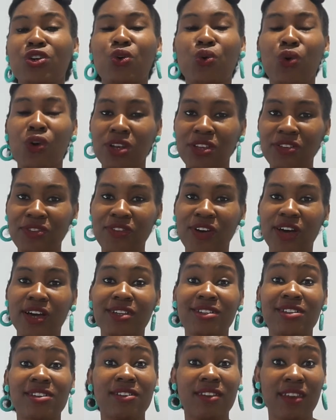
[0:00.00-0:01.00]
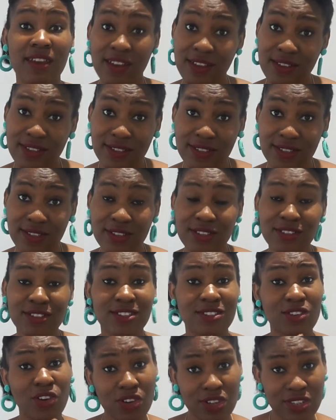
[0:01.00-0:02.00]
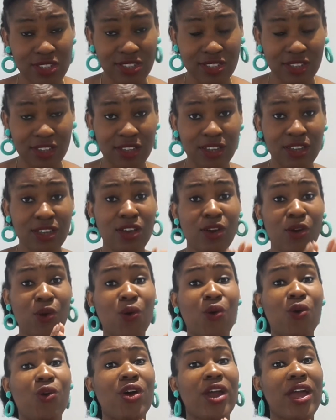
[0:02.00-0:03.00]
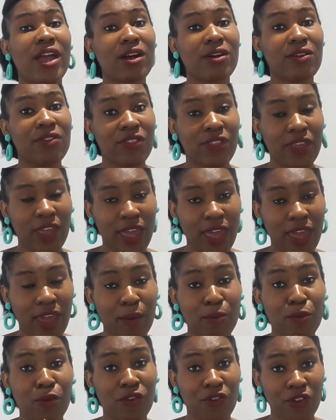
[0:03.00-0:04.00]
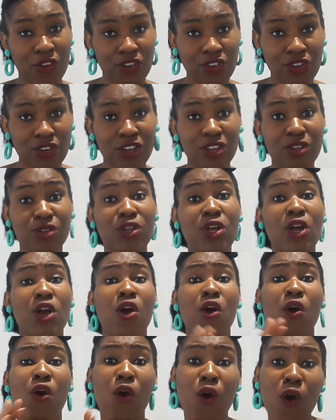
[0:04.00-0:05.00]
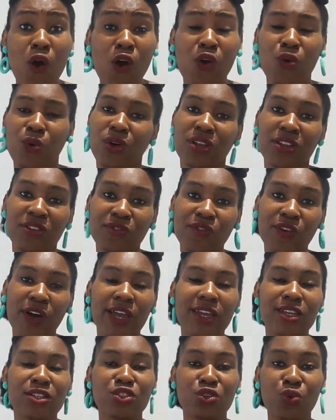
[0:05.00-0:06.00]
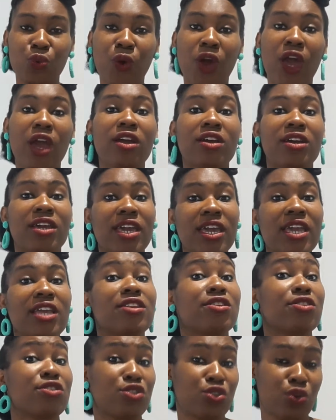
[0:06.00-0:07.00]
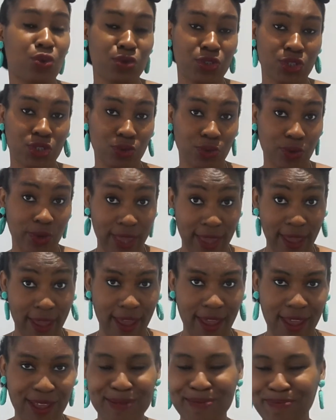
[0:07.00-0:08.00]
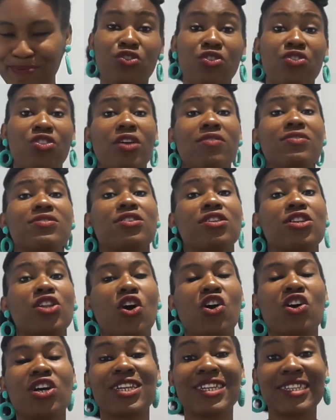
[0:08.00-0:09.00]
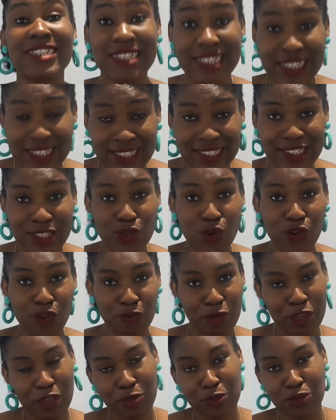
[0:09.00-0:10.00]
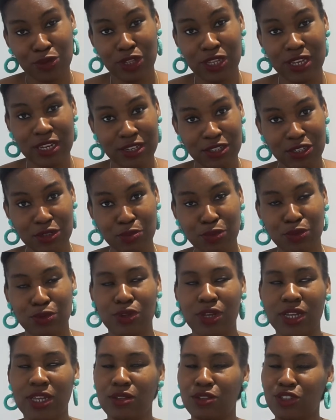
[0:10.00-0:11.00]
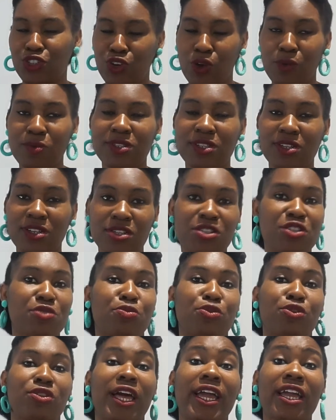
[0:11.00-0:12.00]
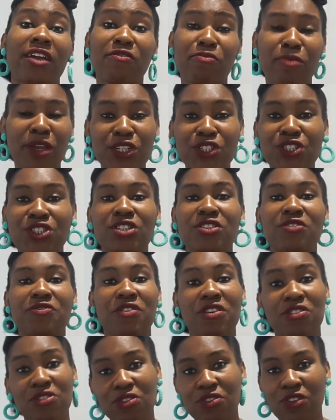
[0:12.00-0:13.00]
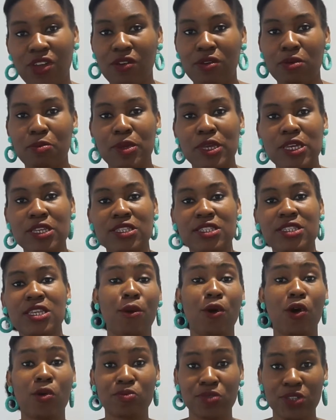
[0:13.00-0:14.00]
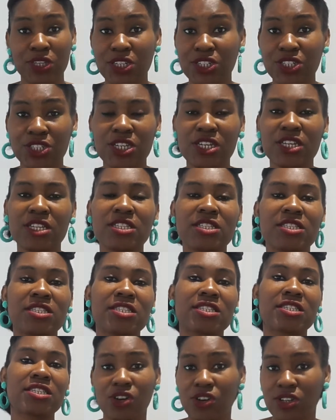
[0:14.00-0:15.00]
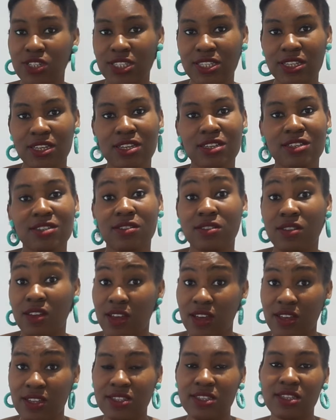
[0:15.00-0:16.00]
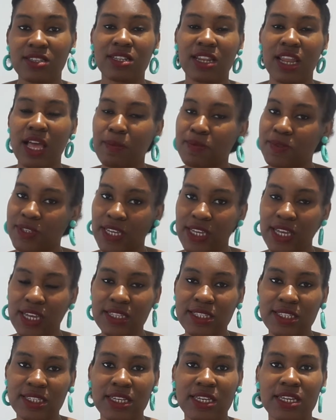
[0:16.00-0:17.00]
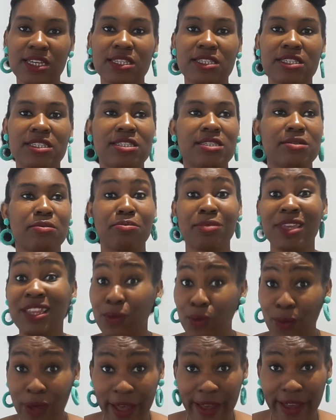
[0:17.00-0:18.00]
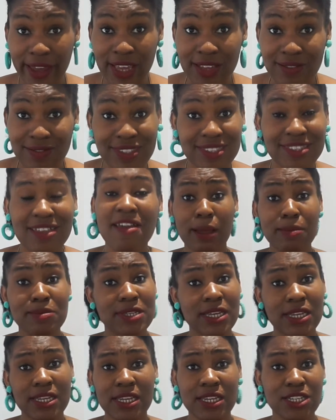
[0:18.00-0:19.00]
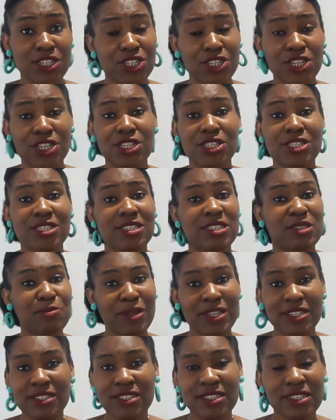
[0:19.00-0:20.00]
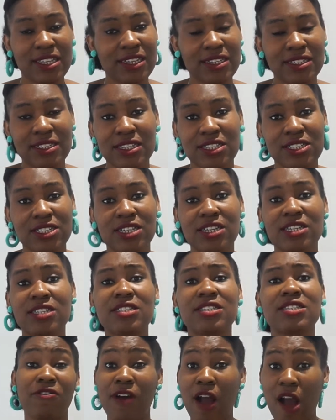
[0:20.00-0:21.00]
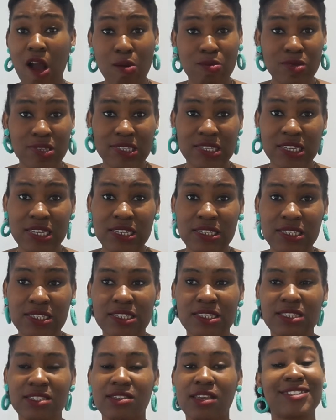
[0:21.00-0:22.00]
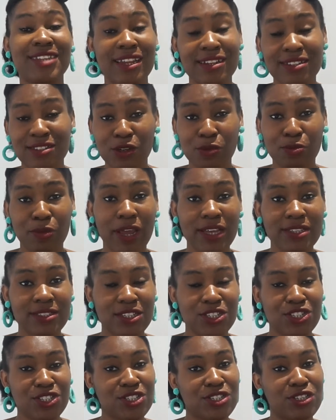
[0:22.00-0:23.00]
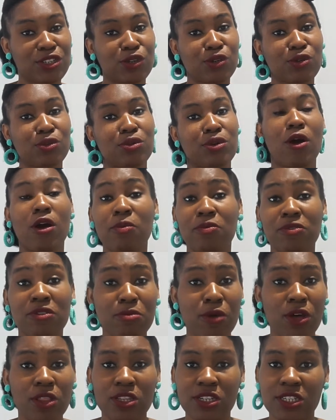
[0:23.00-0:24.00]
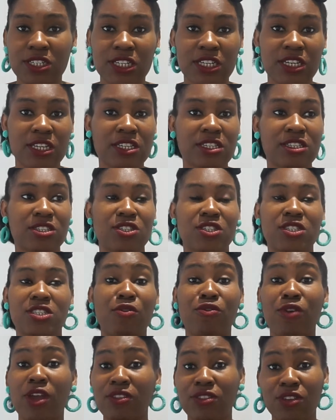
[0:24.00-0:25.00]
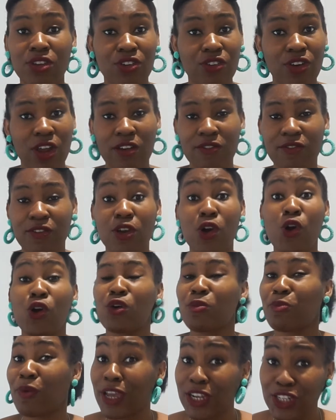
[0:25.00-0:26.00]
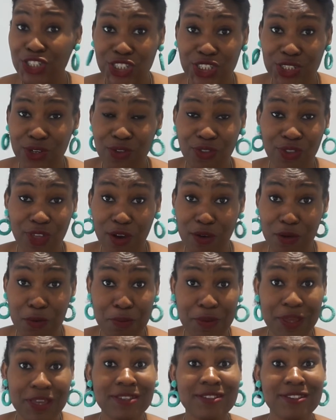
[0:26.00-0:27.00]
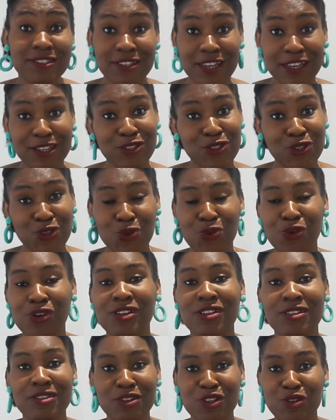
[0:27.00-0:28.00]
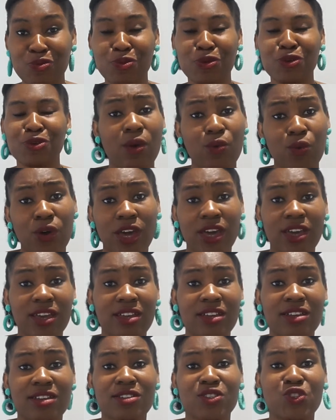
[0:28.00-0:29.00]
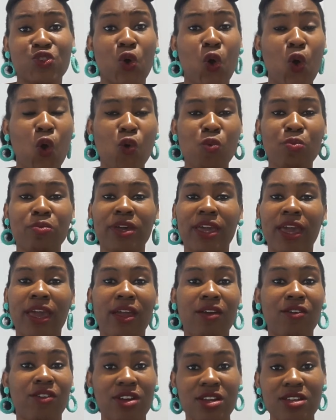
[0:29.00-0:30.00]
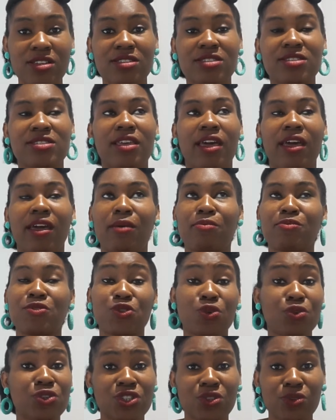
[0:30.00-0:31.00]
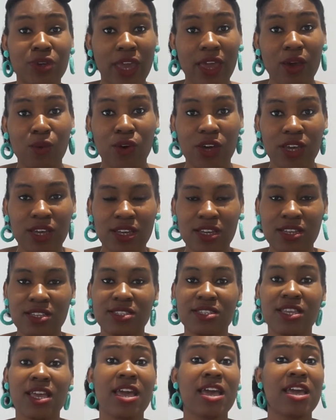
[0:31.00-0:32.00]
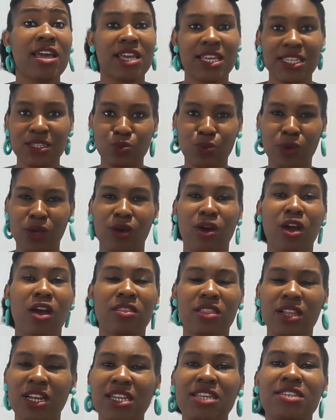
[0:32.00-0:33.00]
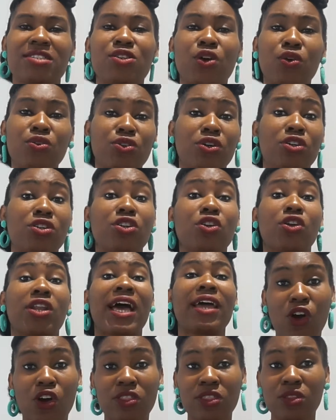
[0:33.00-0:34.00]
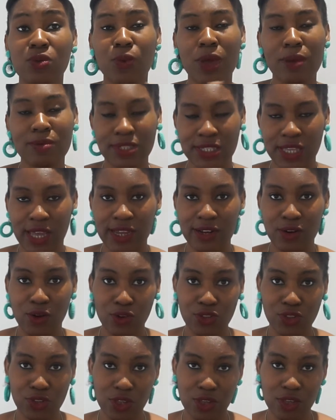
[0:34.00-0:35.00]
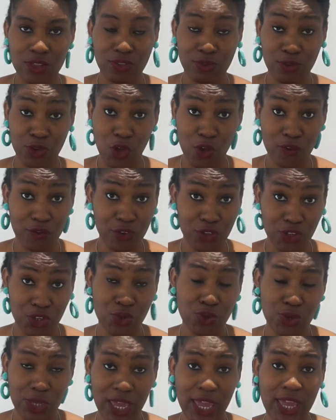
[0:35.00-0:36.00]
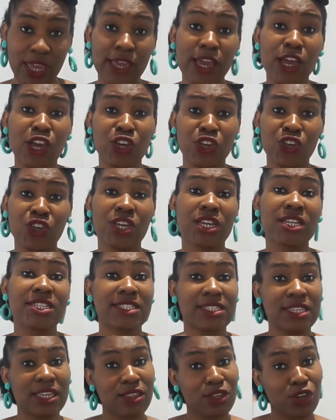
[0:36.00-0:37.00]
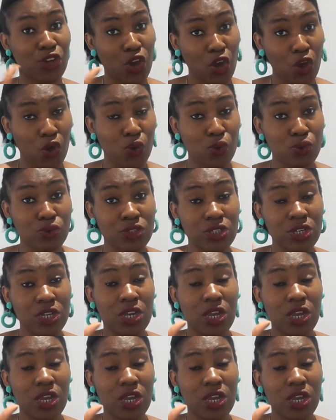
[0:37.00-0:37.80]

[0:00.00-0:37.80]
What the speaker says: a qualified nurse, doctor, or healthcare professional, or qualified to work in social care. So there is a long list of people eligible, like jobs eligible. Like I've mentioned, physiotherapists, opticians, doctors, nurses, lab scientists, midwives, lab technician, dispensing technician, pharmacists, dental practitioner, ophthalmologist, radiographer, occupational therapists. Yes, you are eligible. Care workers, home carers, social care workers as well. The list goes on and on. On the website, on the gov.uk, you can see the code,